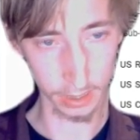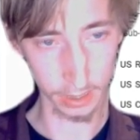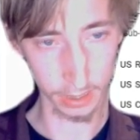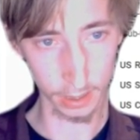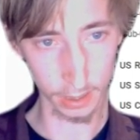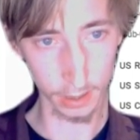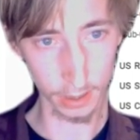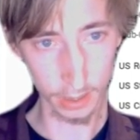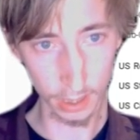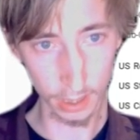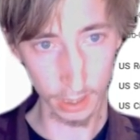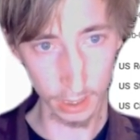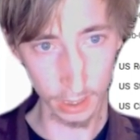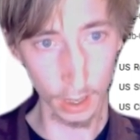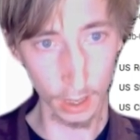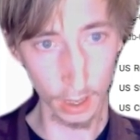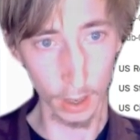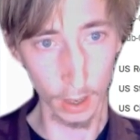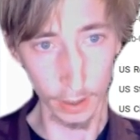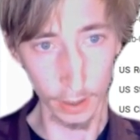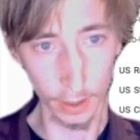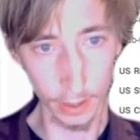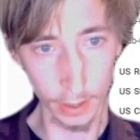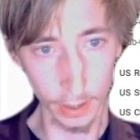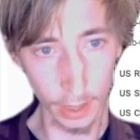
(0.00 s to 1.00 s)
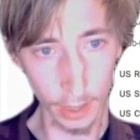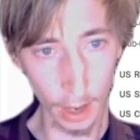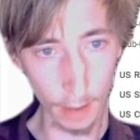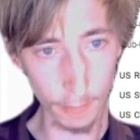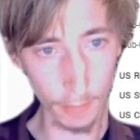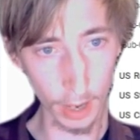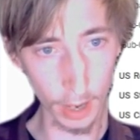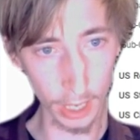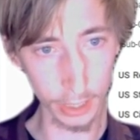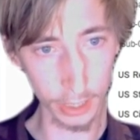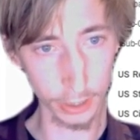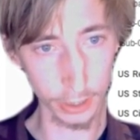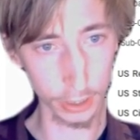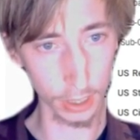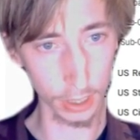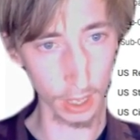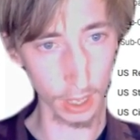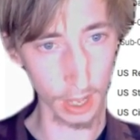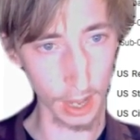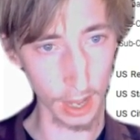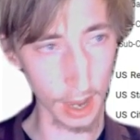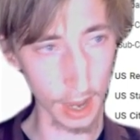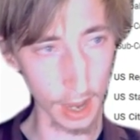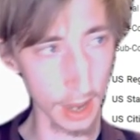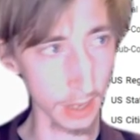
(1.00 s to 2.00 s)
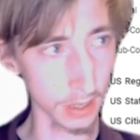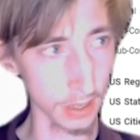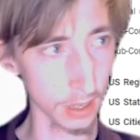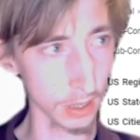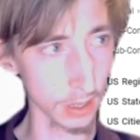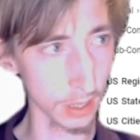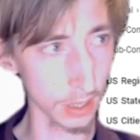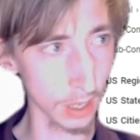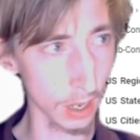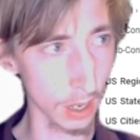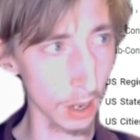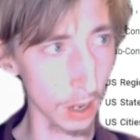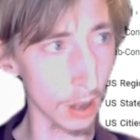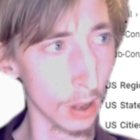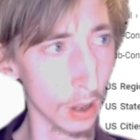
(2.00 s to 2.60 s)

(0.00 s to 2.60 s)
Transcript: There's not much at the